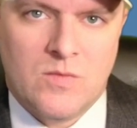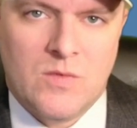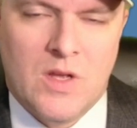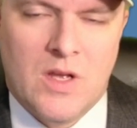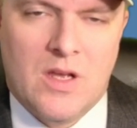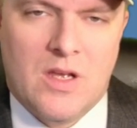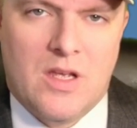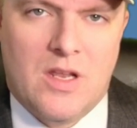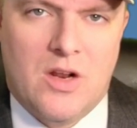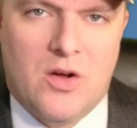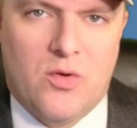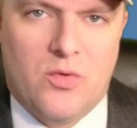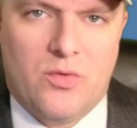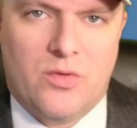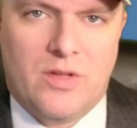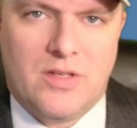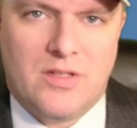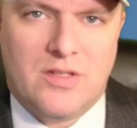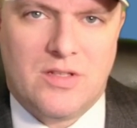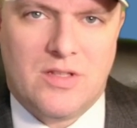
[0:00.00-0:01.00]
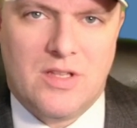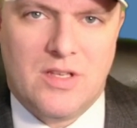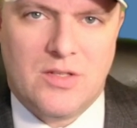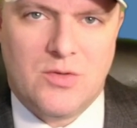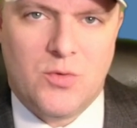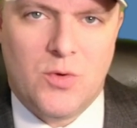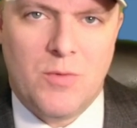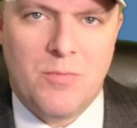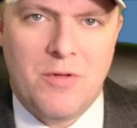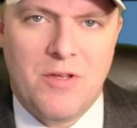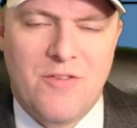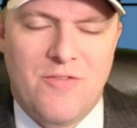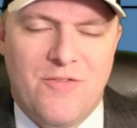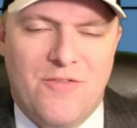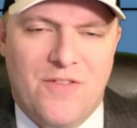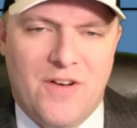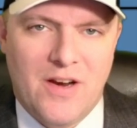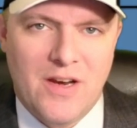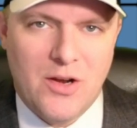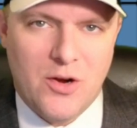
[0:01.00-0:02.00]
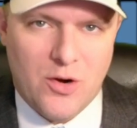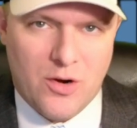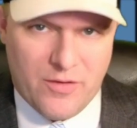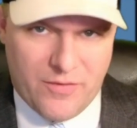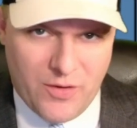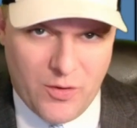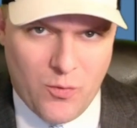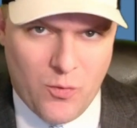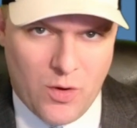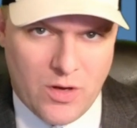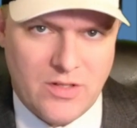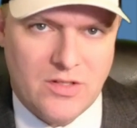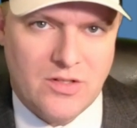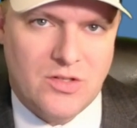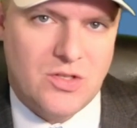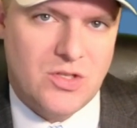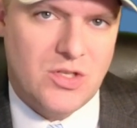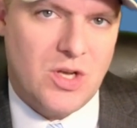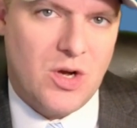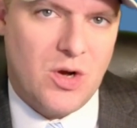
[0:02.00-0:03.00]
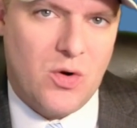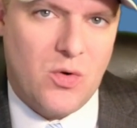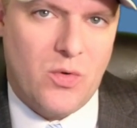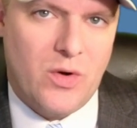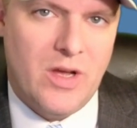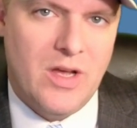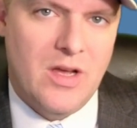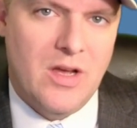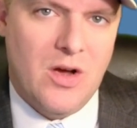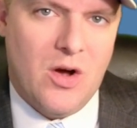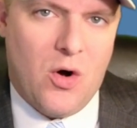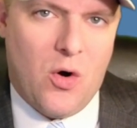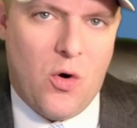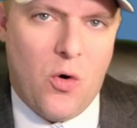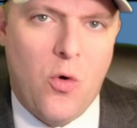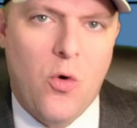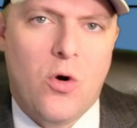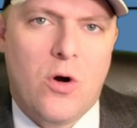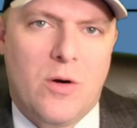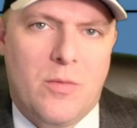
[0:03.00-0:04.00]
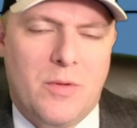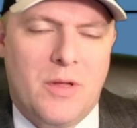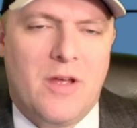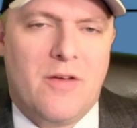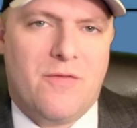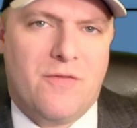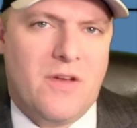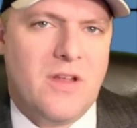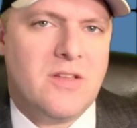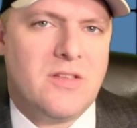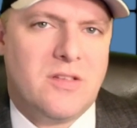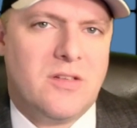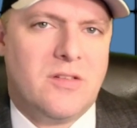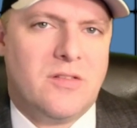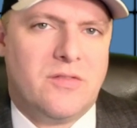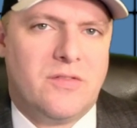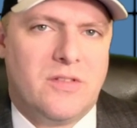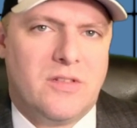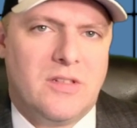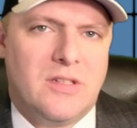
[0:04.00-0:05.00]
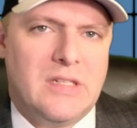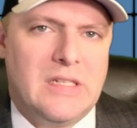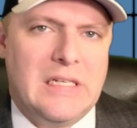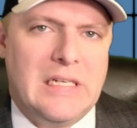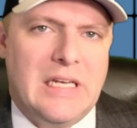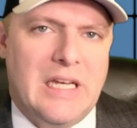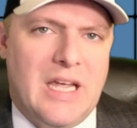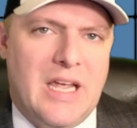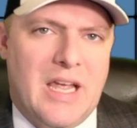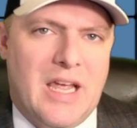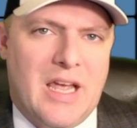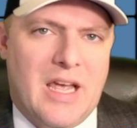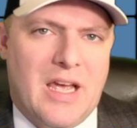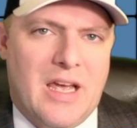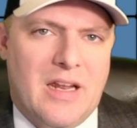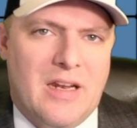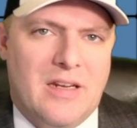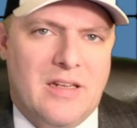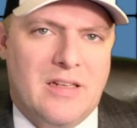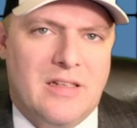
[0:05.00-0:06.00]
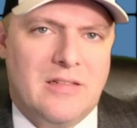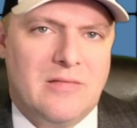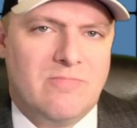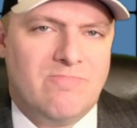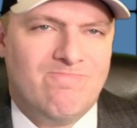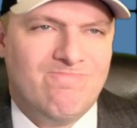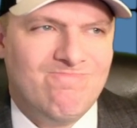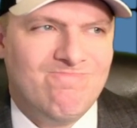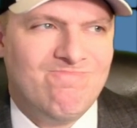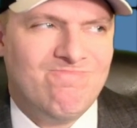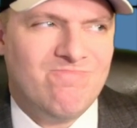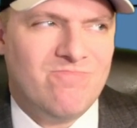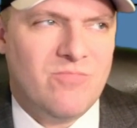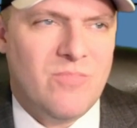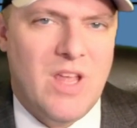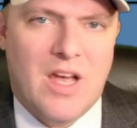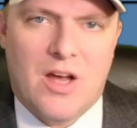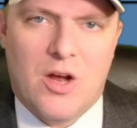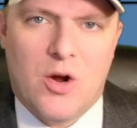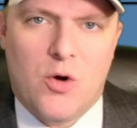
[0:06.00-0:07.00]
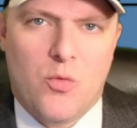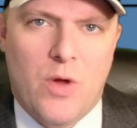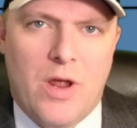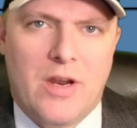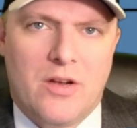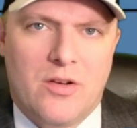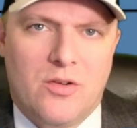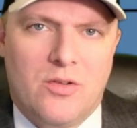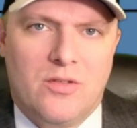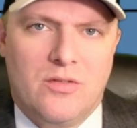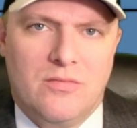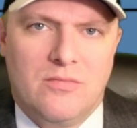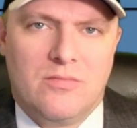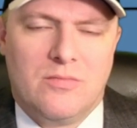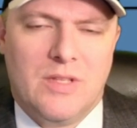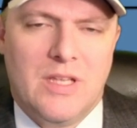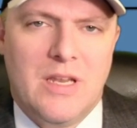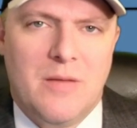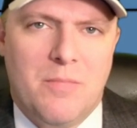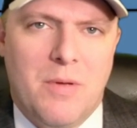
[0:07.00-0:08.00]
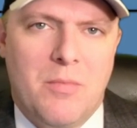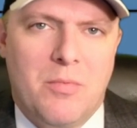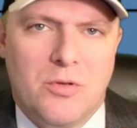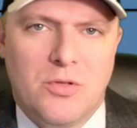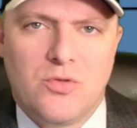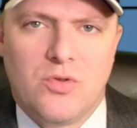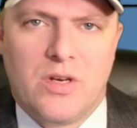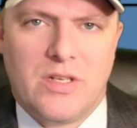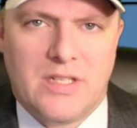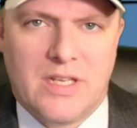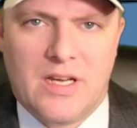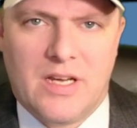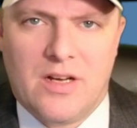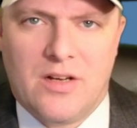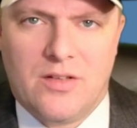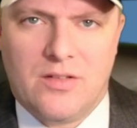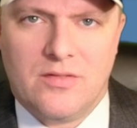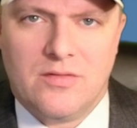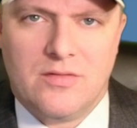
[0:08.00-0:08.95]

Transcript: You know, this this would be funnier if it wasn't so horribly offensive and yeah, heretical, leading people straight to hell.